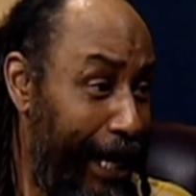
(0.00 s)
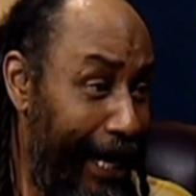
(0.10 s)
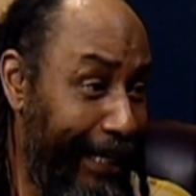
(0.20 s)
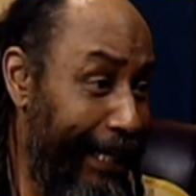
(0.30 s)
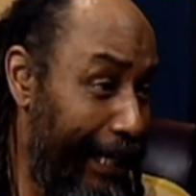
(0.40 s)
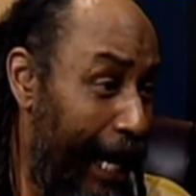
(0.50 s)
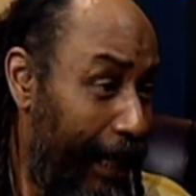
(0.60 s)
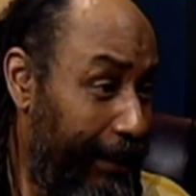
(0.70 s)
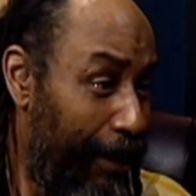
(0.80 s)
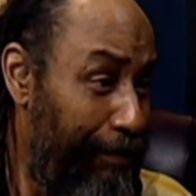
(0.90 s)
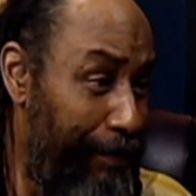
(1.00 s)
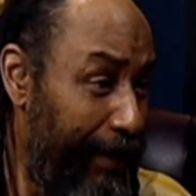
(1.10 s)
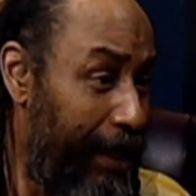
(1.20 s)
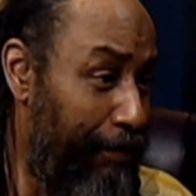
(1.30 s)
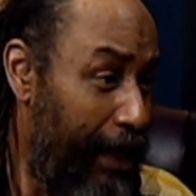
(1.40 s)
and get locked up and
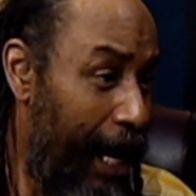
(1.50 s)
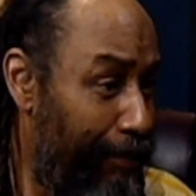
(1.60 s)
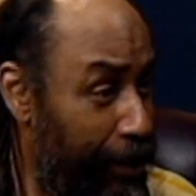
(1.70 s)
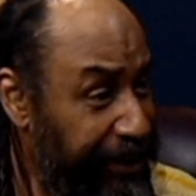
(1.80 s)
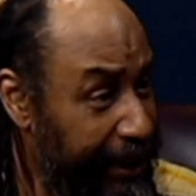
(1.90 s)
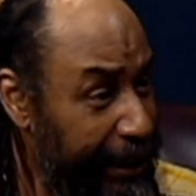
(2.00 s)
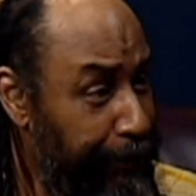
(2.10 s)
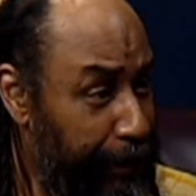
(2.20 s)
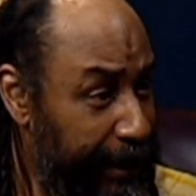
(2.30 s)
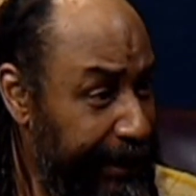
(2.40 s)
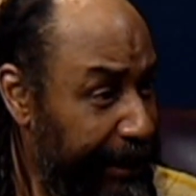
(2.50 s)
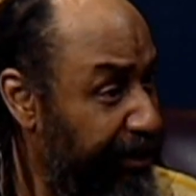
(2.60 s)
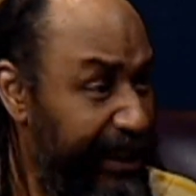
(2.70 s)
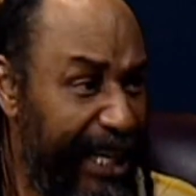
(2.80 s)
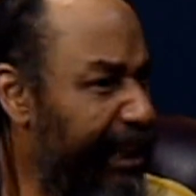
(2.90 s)
become comrades in these
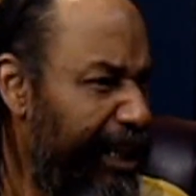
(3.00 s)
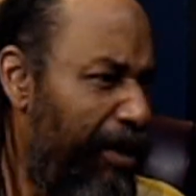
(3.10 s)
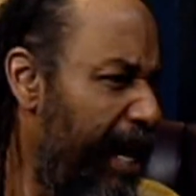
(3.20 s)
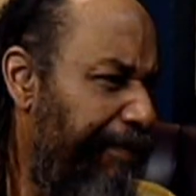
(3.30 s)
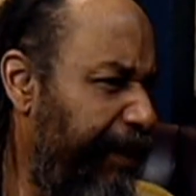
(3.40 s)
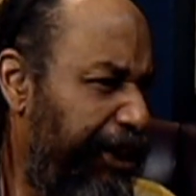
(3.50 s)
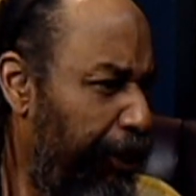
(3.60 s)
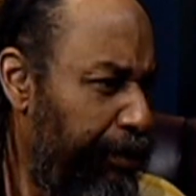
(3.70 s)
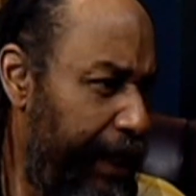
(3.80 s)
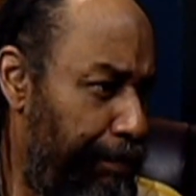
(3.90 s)
penitentiaries. They don't have to shoot their